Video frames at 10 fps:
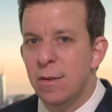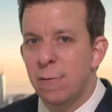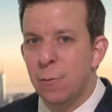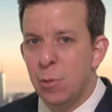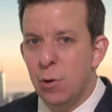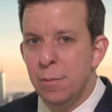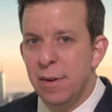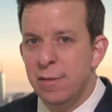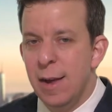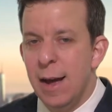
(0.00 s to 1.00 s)
of from
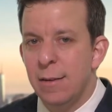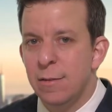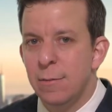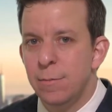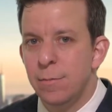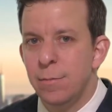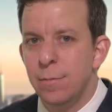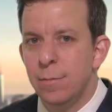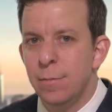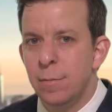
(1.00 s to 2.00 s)
Goldman Sachs.
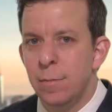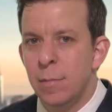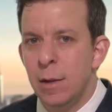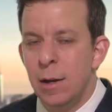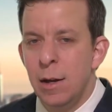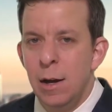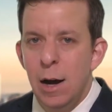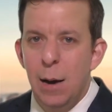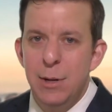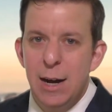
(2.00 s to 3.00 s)

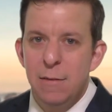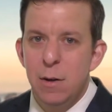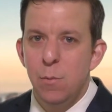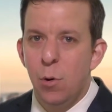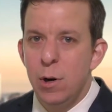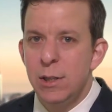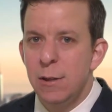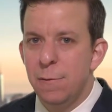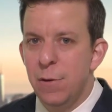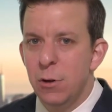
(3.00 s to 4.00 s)
I'll be diving more into
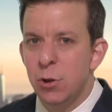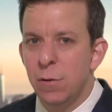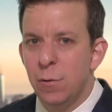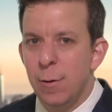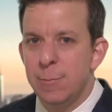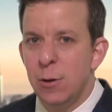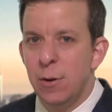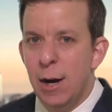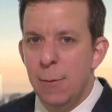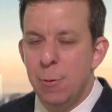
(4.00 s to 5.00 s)
the future of crypto
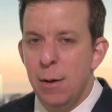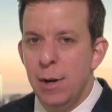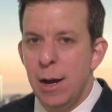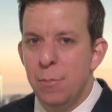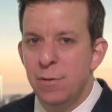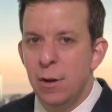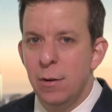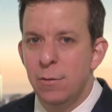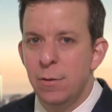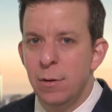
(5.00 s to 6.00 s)
in upcoming
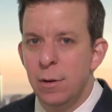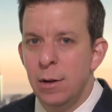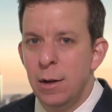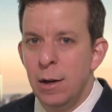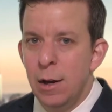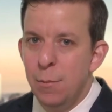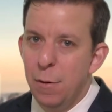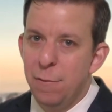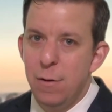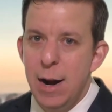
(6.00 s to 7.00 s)
episodes,
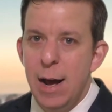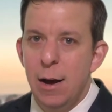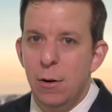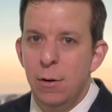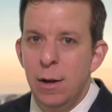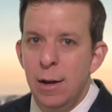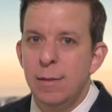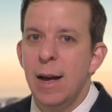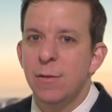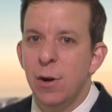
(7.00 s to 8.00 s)
but for now,
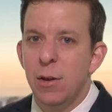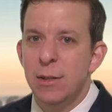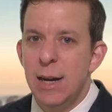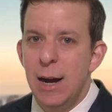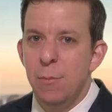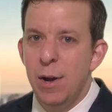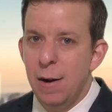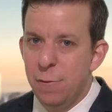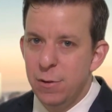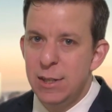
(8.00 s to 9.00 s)
that's all the time we
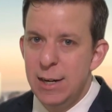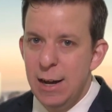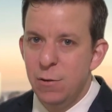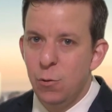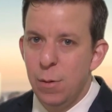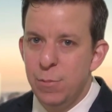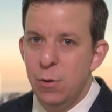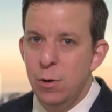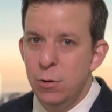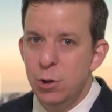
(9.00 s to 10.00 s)
have for today's Crypto
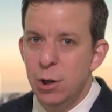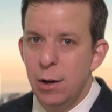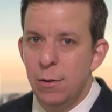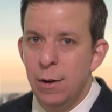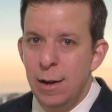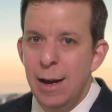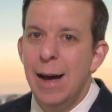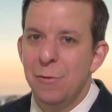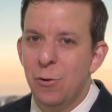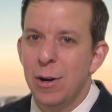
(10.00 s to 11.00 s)
News Show.
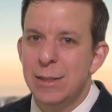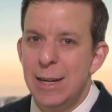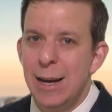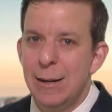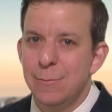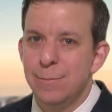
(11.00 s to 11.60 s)
Have a great day.